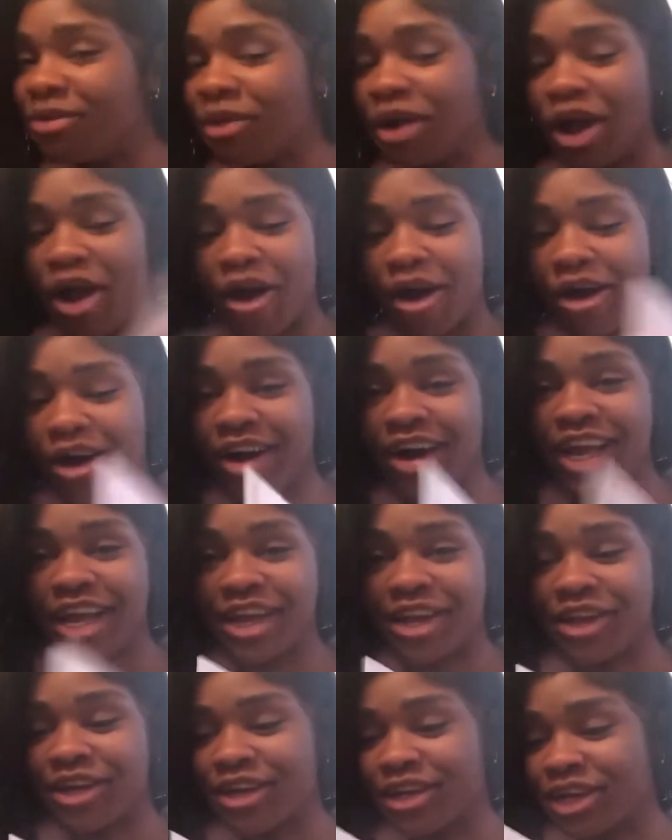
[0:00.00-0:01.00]
all
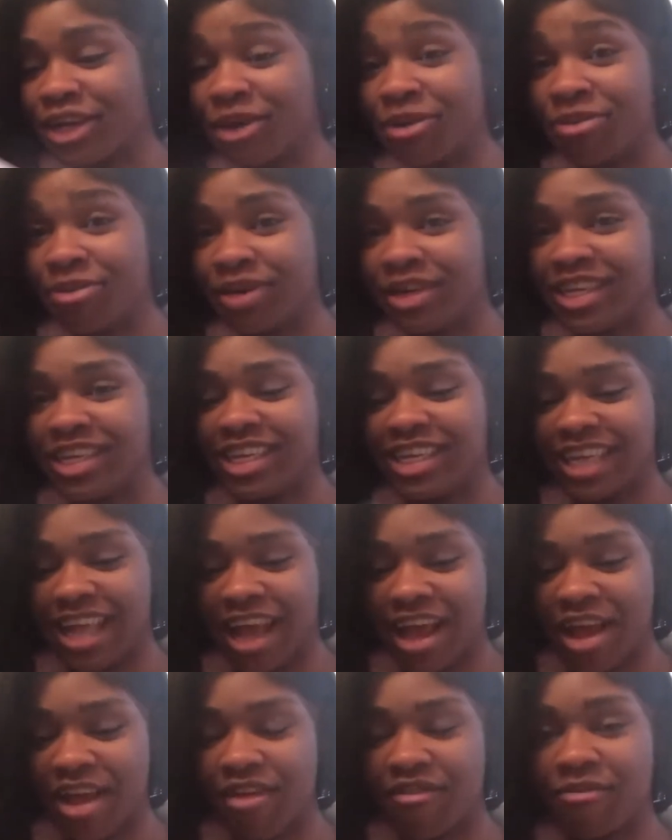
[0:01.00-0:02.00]
hair companies
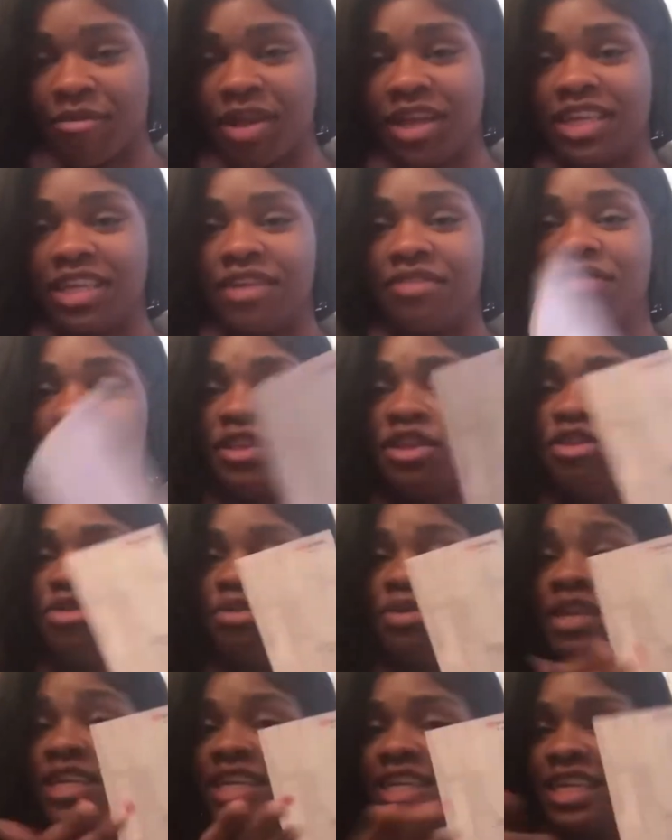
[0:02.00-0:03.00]
have, except for this one
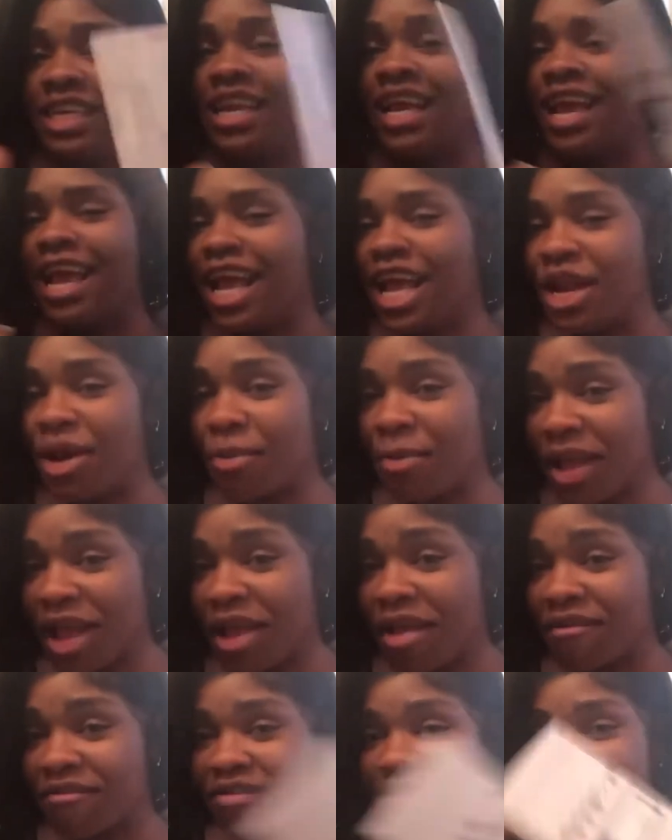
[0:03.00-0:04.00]
is in a
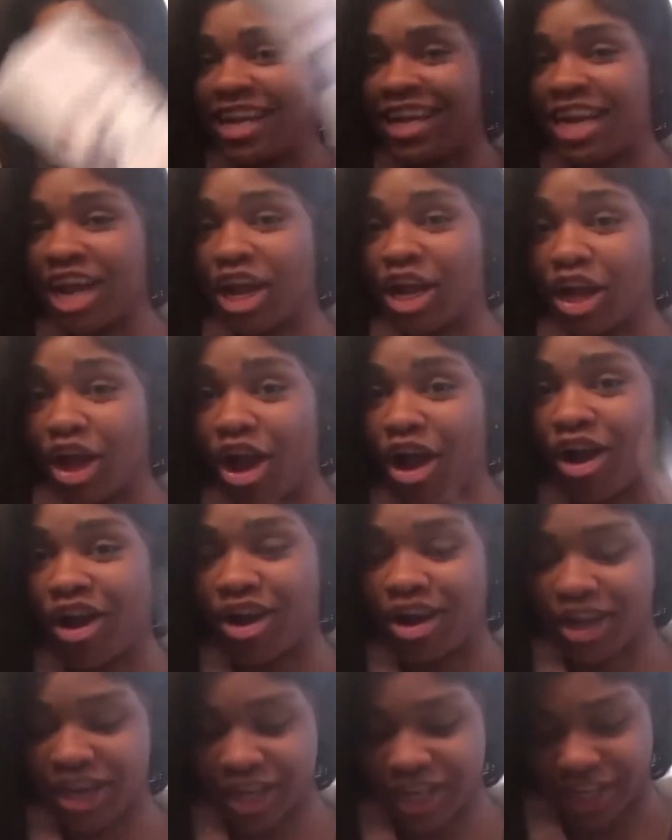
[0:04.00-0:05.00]
pamphlet and not a
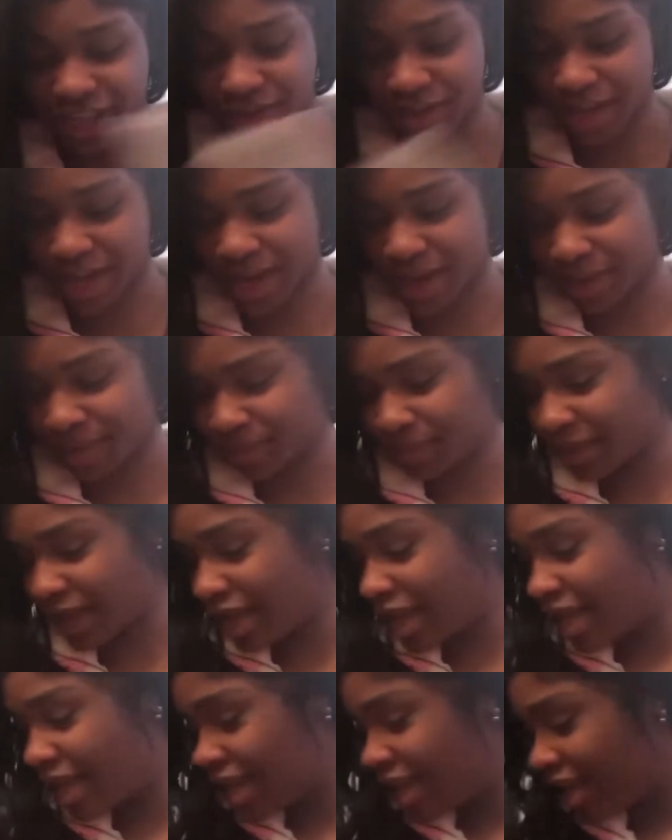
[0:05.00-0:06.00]
card. So yeah,
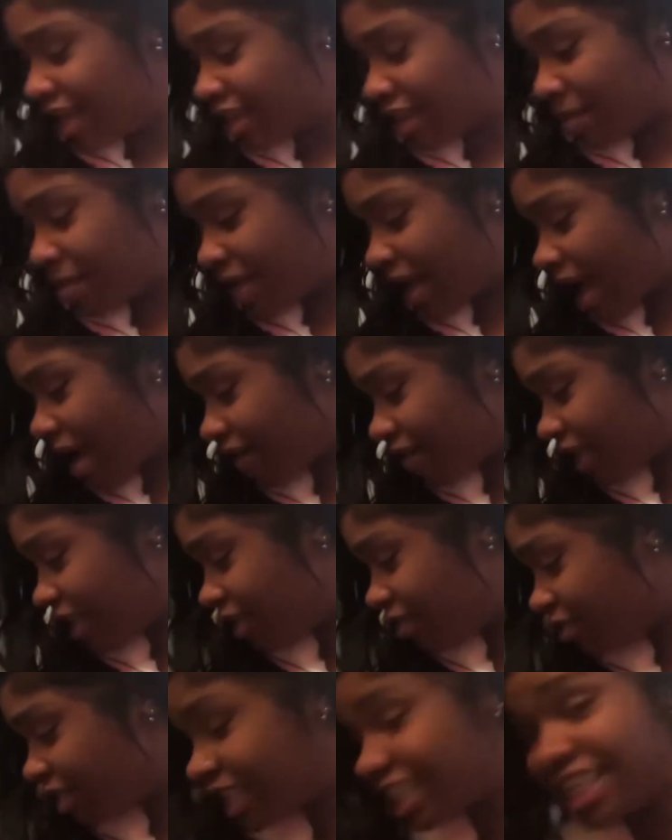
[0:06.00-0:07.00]
they be having
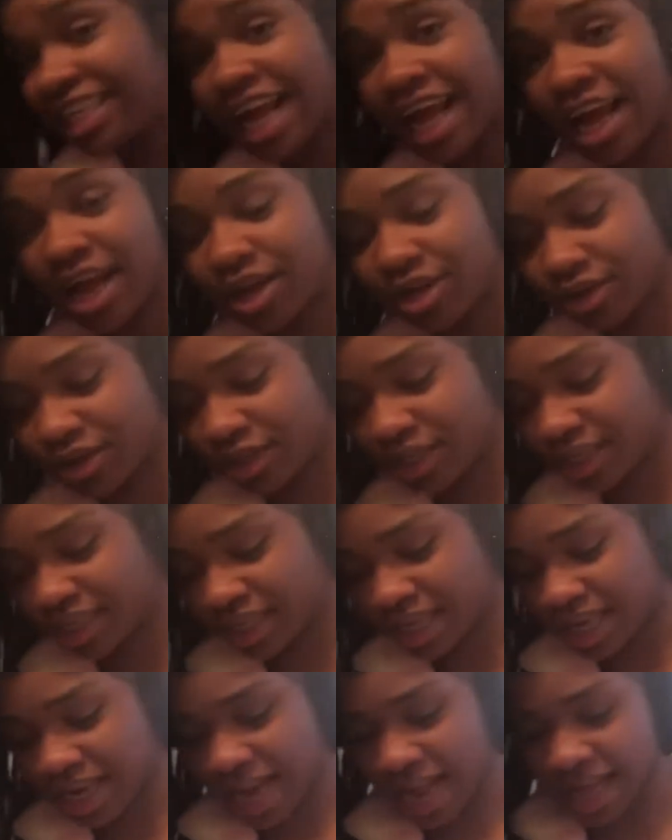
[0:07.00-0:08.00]
different styles
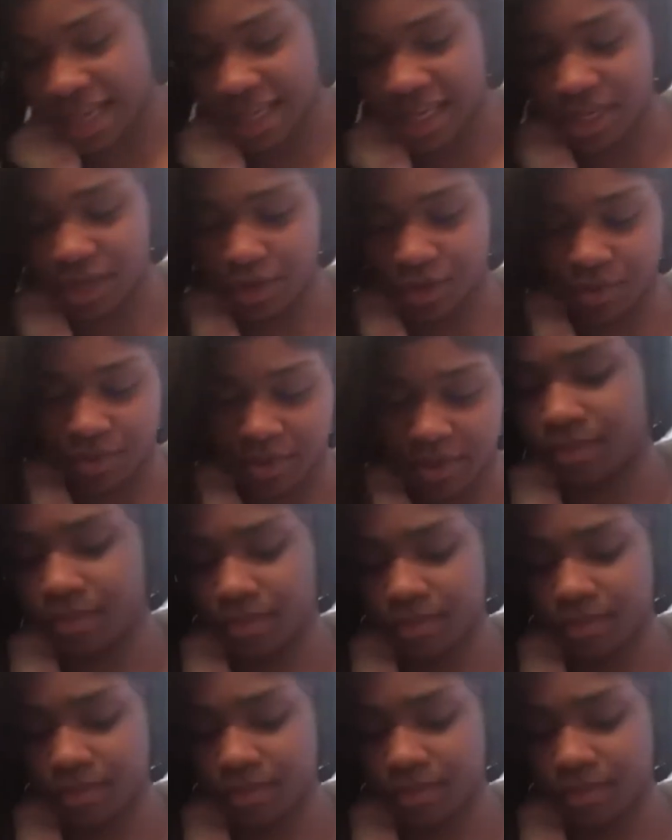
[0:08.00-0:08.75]
and how they do it.